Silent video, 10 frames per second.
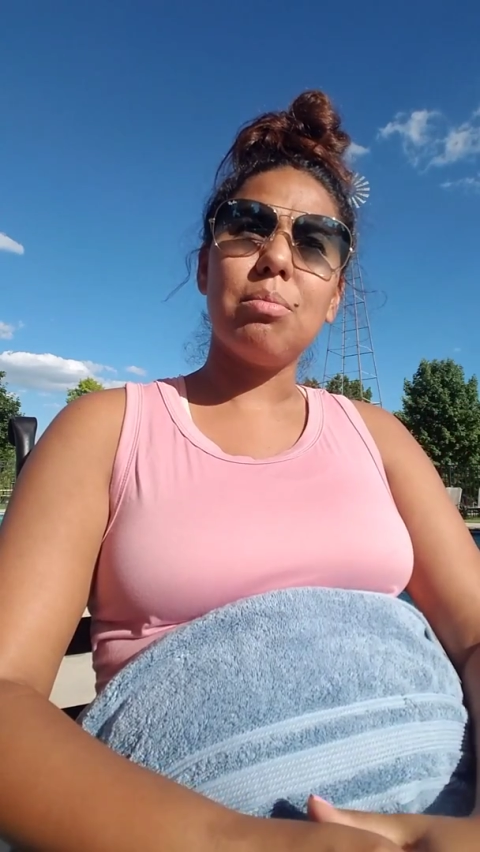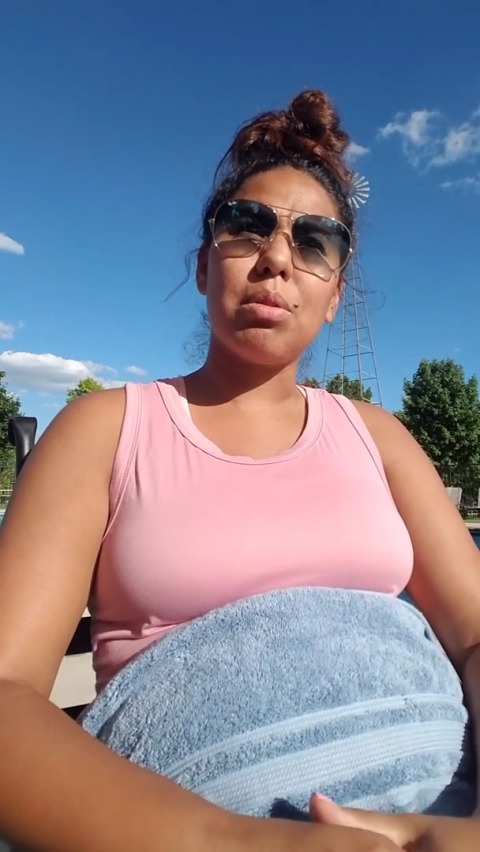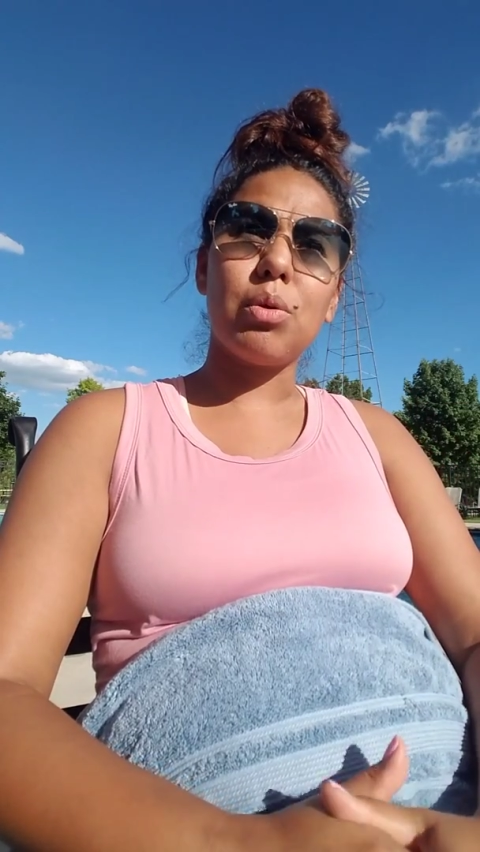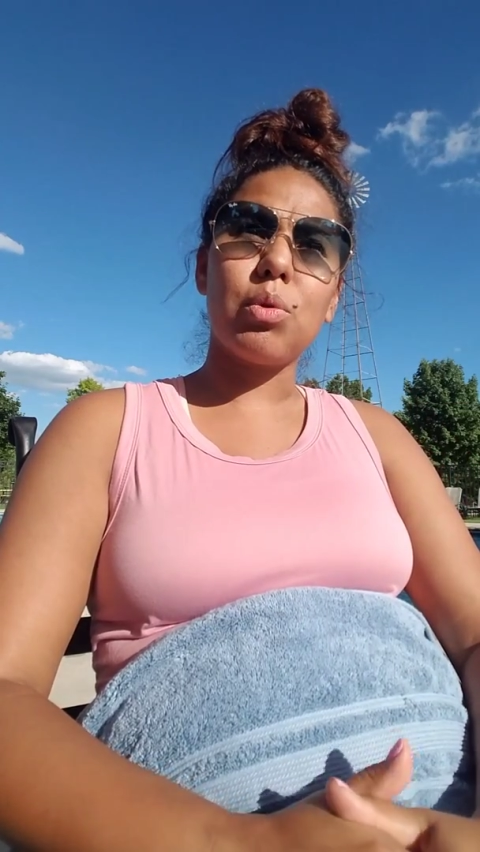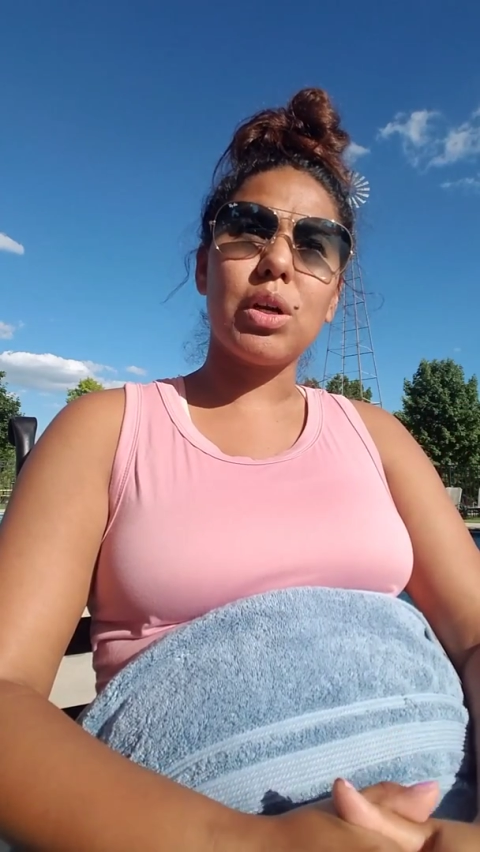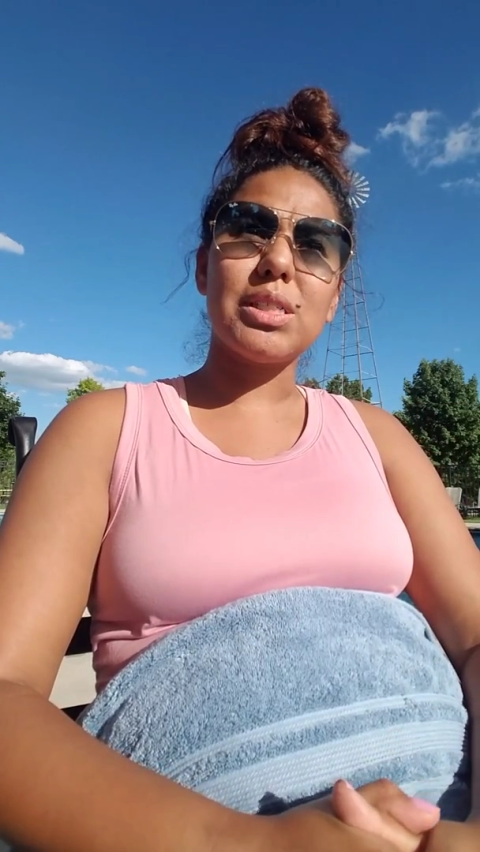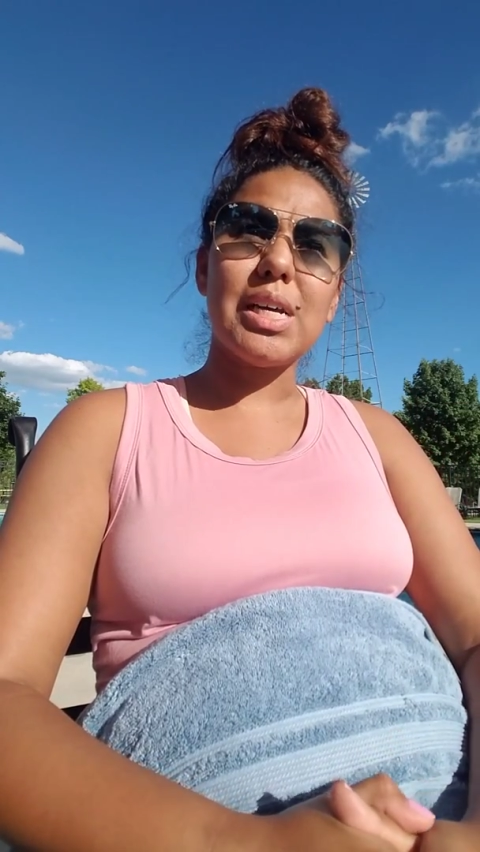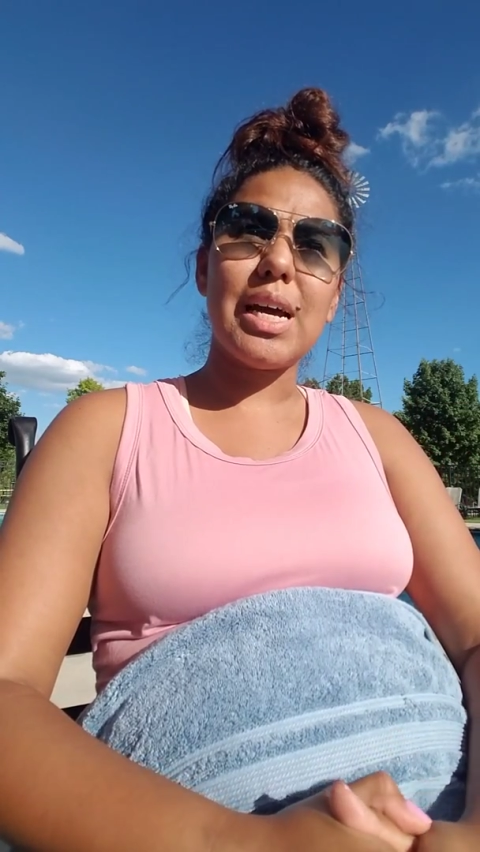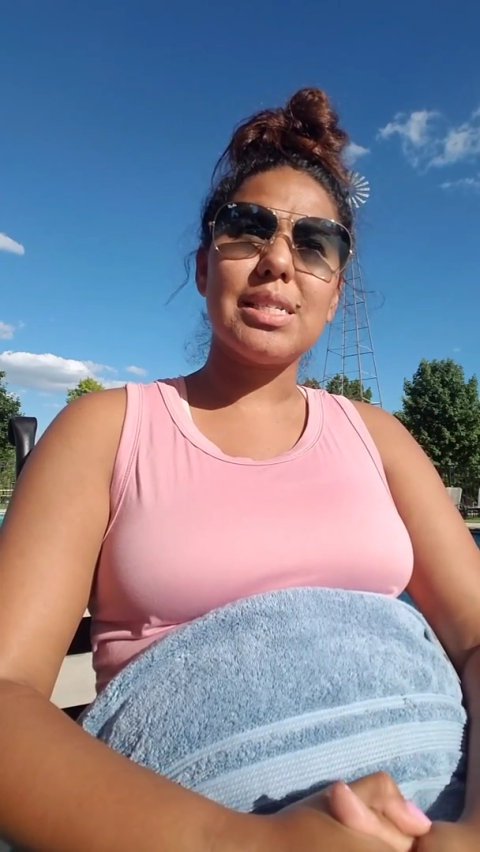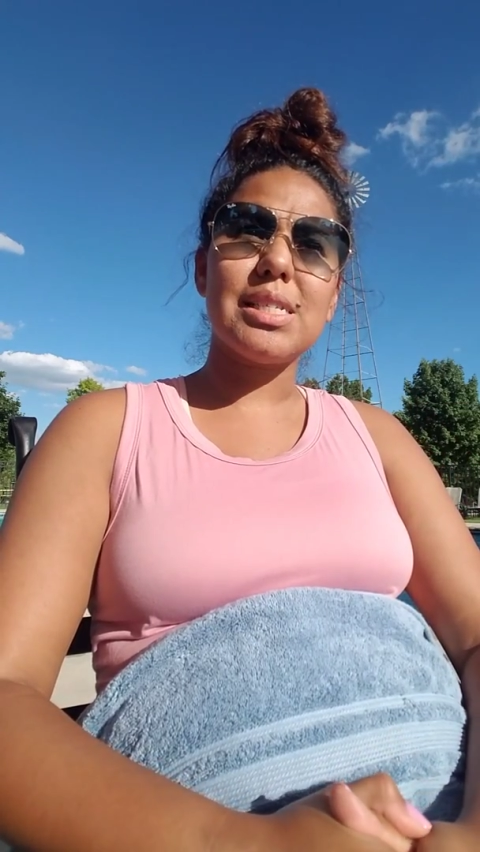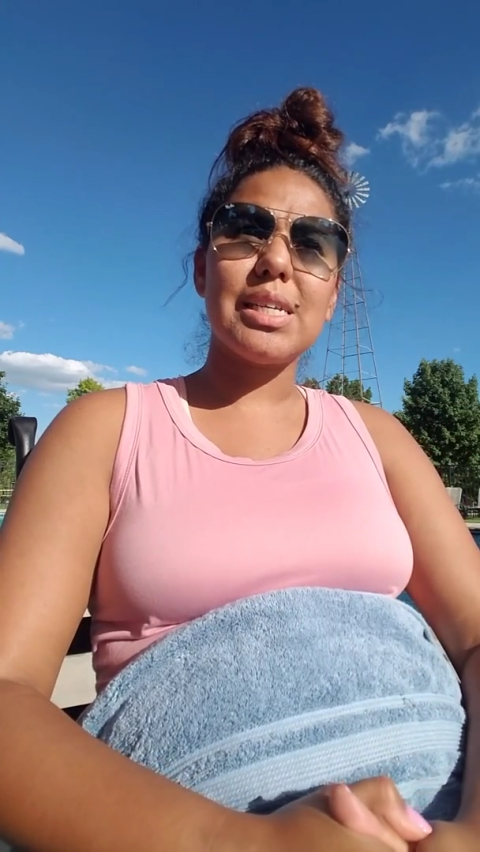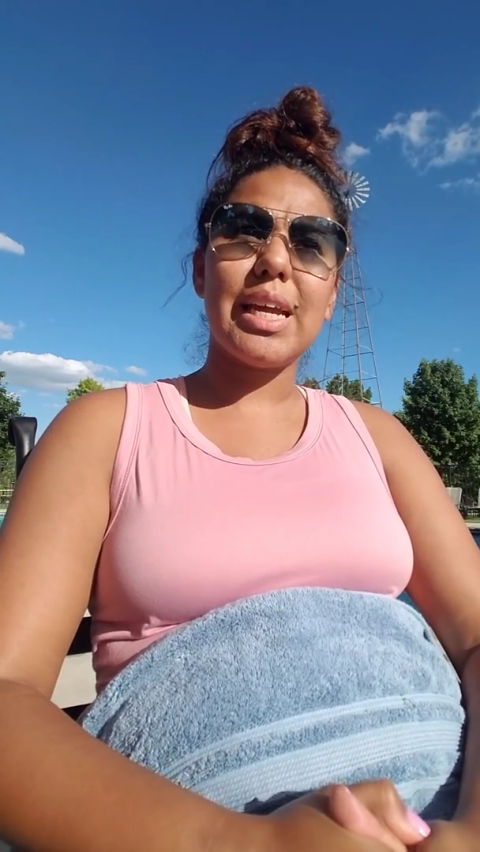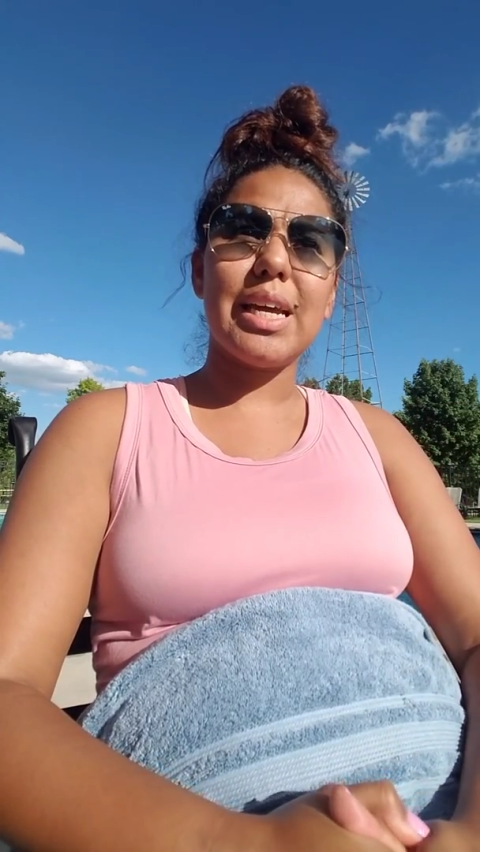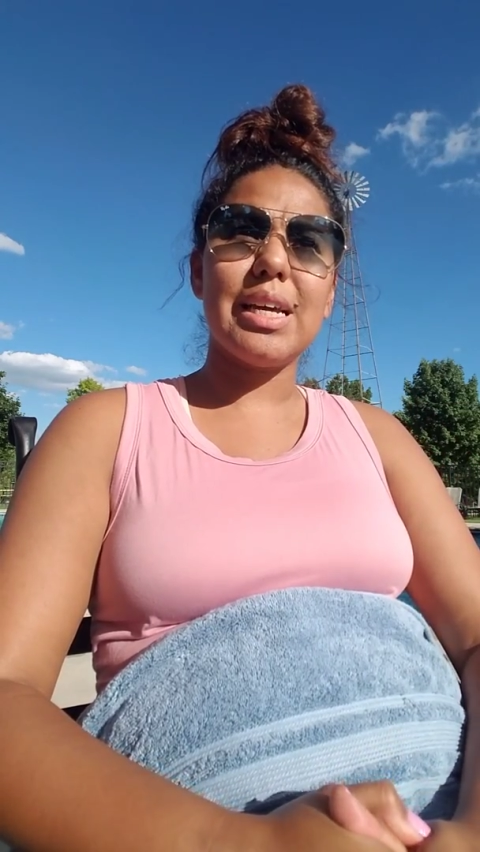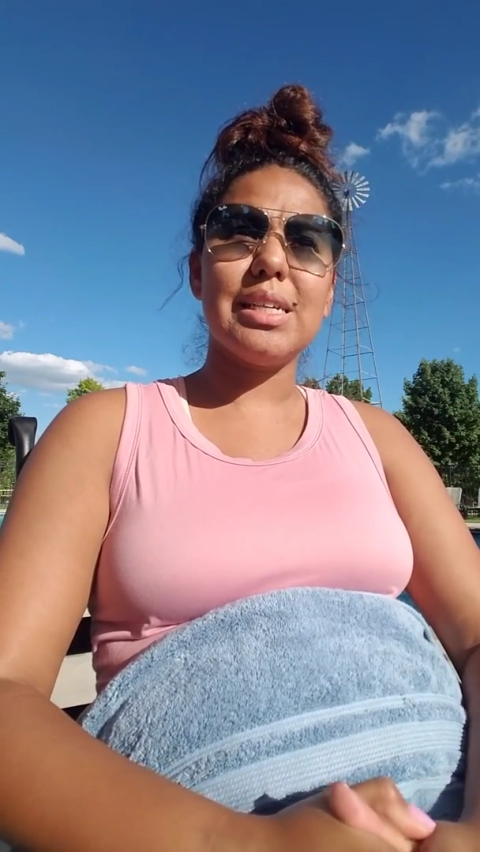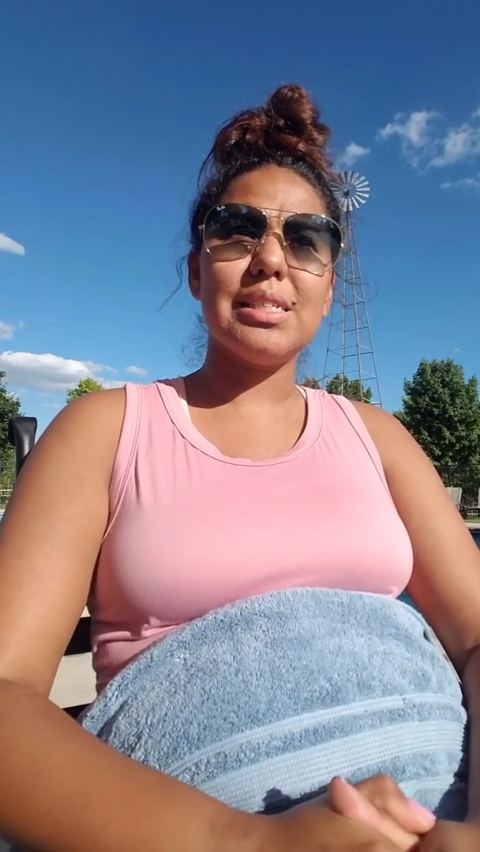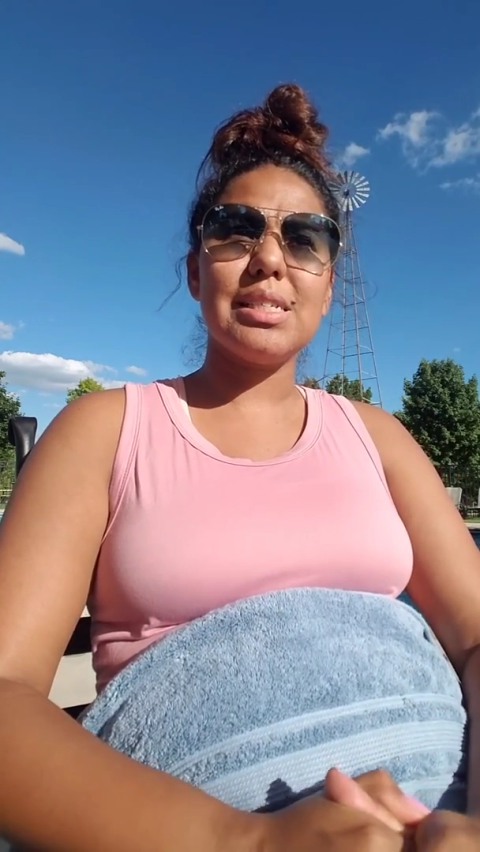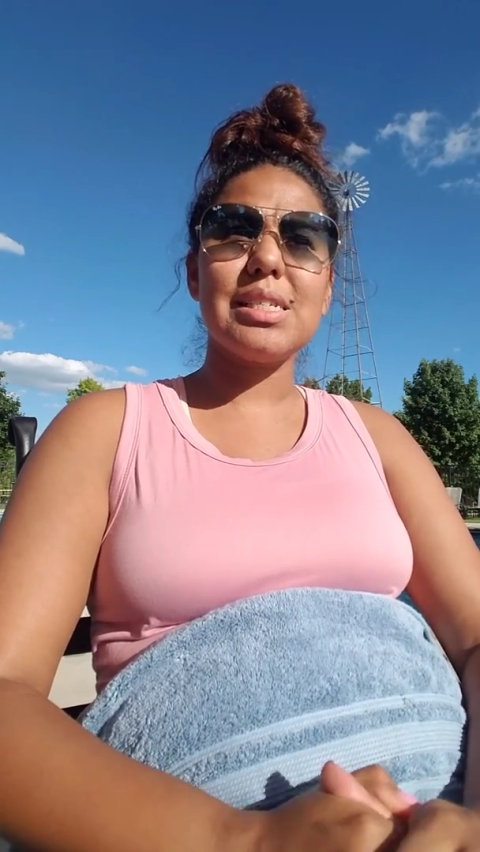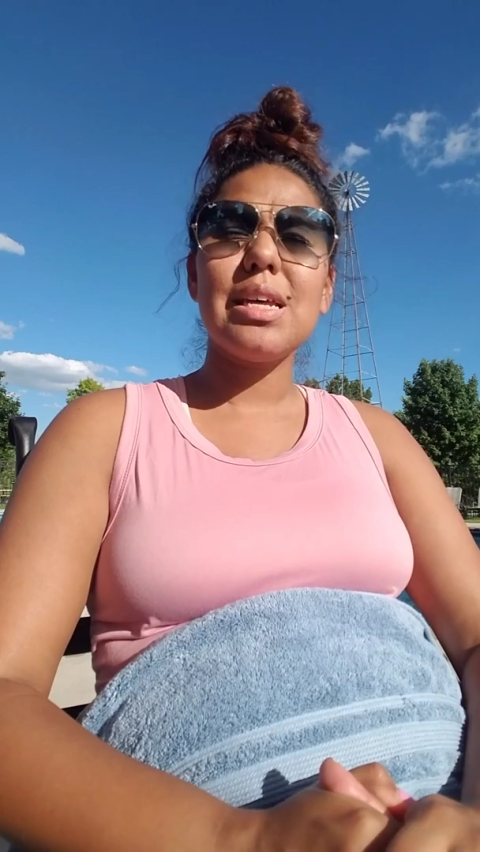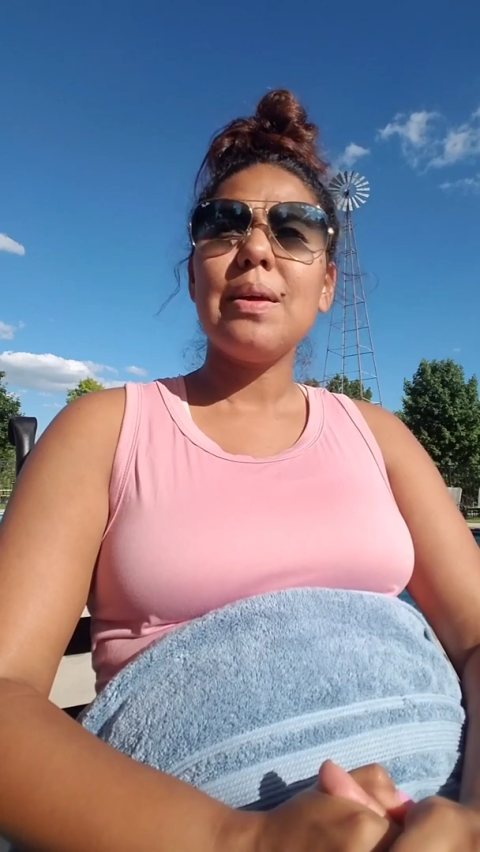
blood work test, and